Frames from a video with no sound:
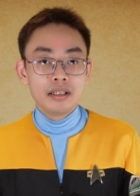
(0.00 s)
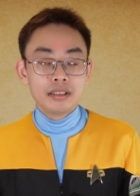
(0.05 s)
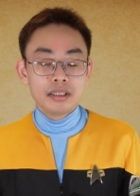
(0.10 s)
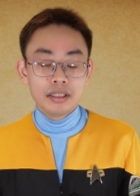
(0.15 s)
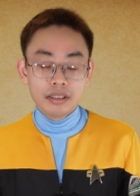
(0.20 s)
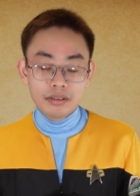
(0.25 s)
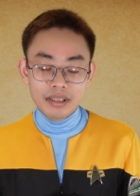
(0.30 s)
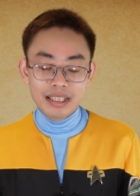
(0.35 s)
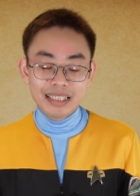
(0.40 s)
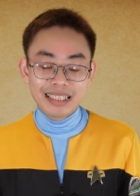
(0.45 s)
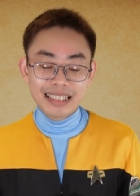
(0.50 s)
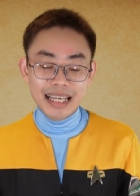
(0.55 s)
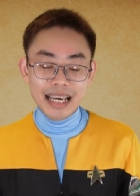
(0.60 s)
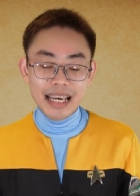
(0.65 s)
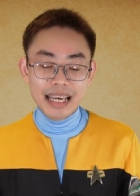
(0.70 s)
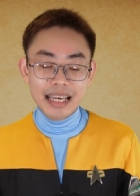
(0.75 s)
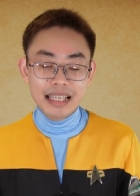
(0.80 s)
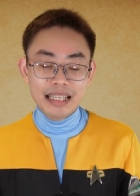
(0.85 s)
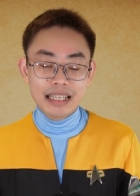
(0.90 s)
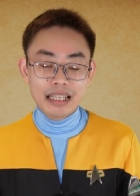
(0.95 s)
To this
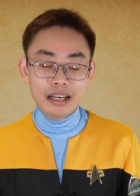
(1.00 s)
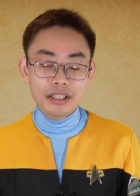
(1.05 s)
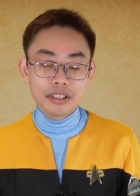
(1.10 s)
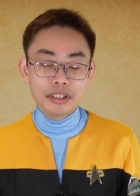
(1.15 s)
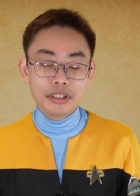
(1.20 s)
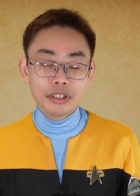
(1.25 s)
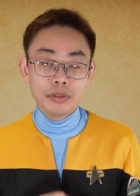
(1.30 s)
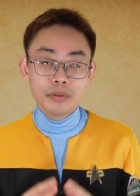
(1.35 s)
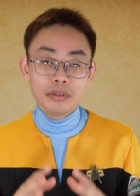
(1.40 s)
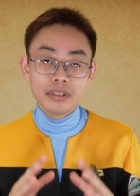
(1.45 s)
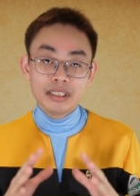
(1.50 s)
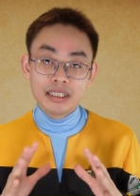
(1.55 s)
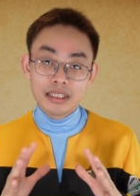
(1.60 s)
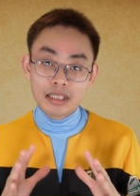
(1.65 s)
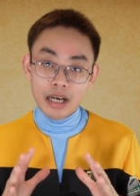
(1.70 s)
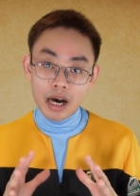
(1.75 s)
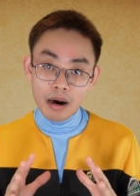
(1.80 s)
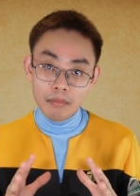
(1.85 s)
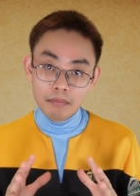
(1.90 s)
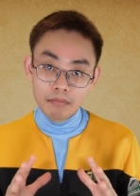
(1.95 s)
day, there are still
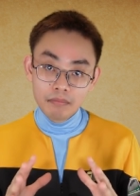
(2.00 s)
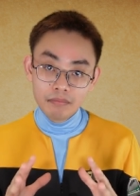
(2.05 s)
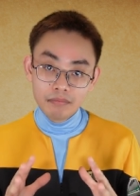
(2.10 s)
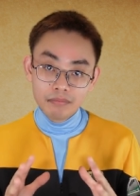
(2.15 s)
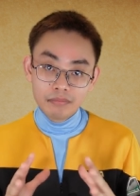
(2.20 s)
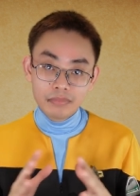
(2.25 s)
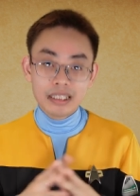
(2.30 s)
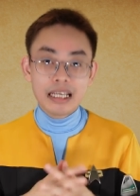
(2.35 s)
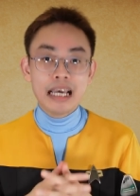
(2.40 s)
some